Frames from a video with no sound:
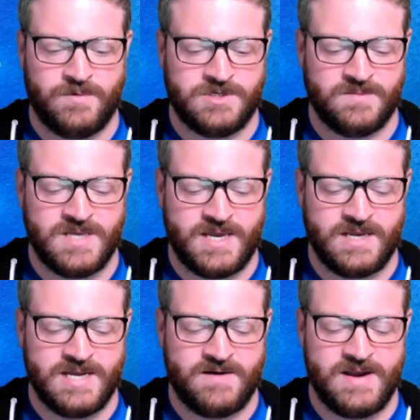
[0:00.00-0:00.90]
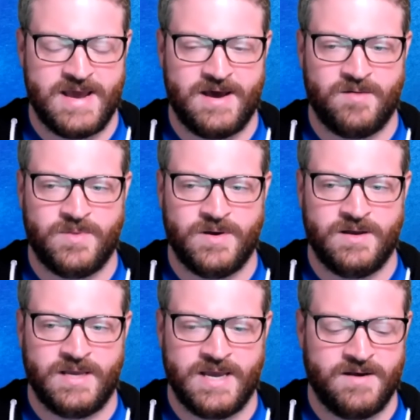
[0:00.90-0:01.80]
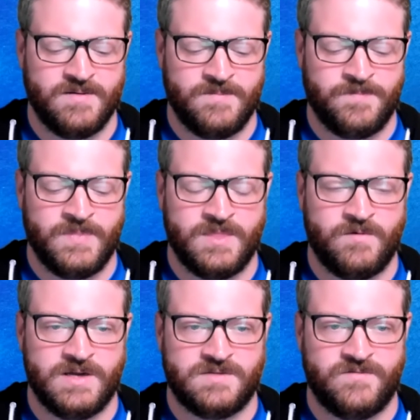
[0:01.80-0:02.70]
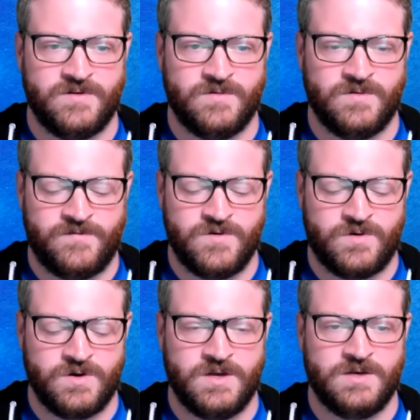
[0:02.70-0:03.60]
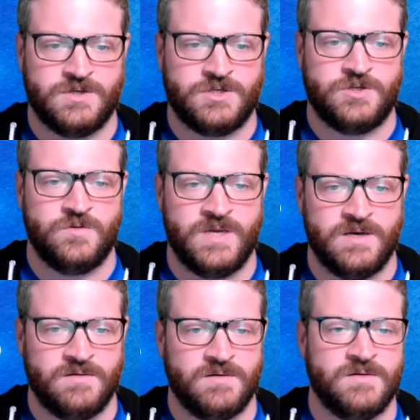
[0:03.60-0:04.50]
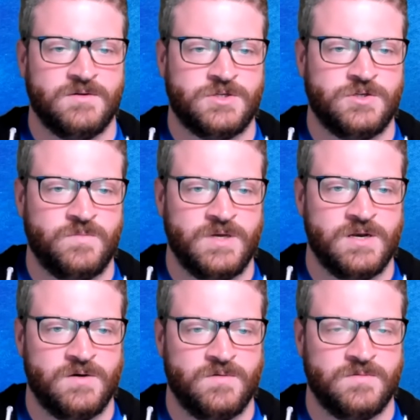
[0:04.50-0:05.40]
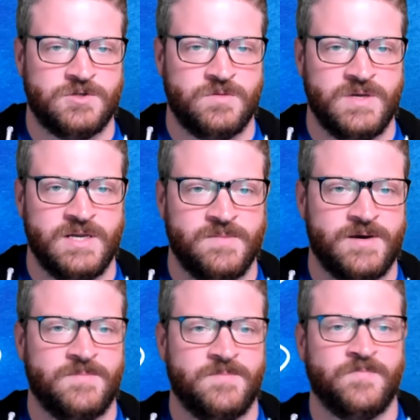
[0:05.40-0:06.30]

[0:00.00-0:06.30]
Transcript: which I'm taking down now. But again, the rest of you, if you could just shoot me a note, shoot me an email.